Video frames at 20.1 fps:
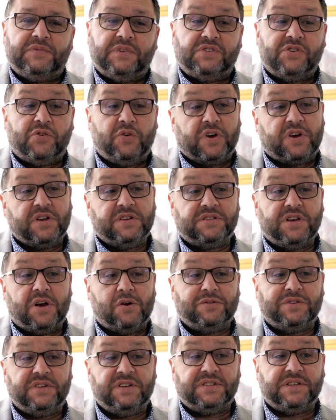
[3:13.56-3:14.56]
saw the
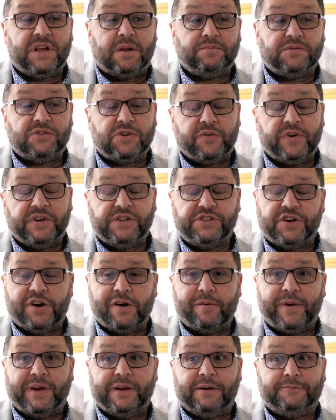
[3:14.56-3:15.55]
consultant. He said, "I'm sorry,
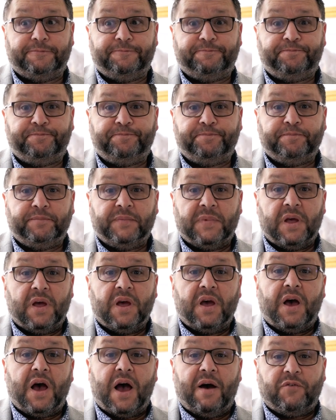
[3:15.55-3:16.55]
Jeremy.
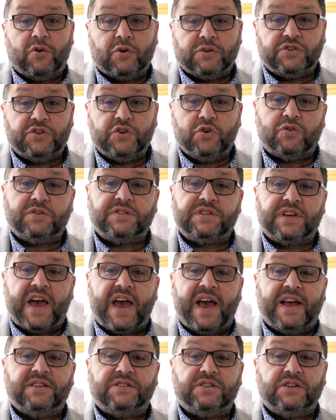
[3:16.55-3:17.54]
I've looked at your
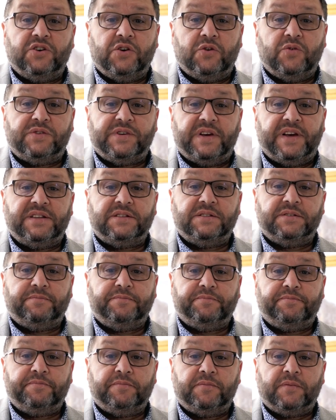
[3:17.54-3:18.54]
scans that you did,
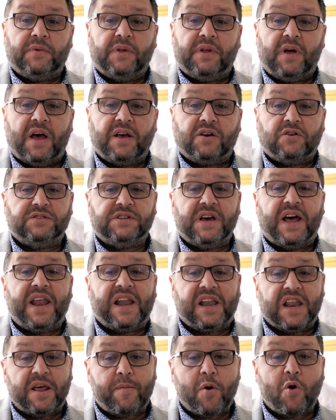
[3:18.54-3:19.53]
because I
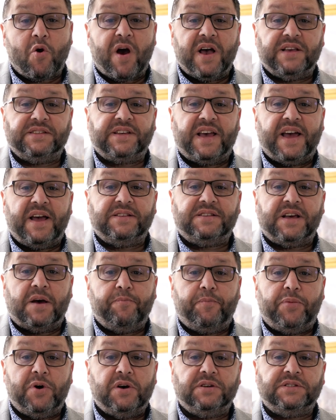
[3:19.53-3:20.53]
had an MRI scan
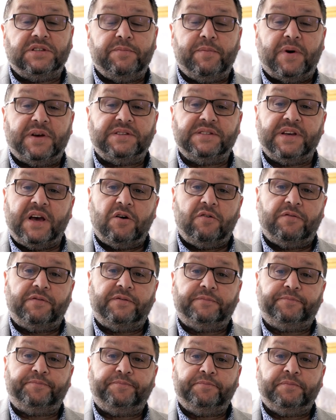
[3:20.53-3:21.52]
done personally
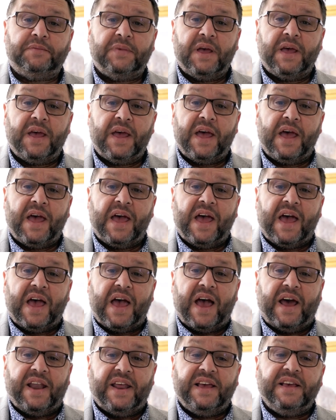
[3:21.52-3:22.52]
myself.
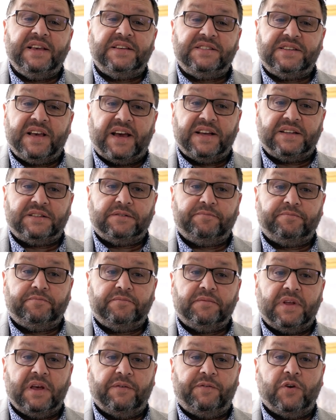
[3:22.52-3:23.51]
And he said,
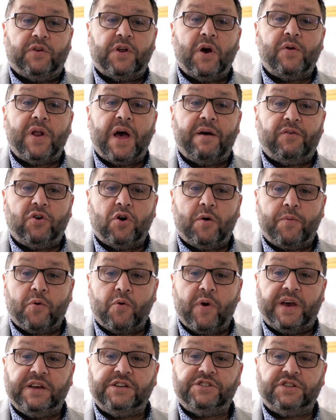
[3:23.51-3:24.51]
if you don't have an
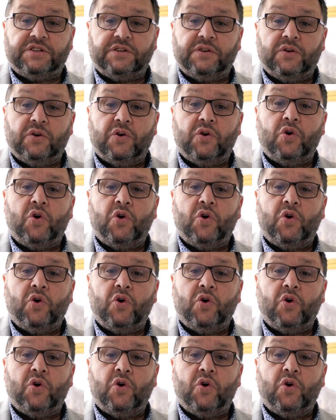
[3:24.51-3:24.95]
operation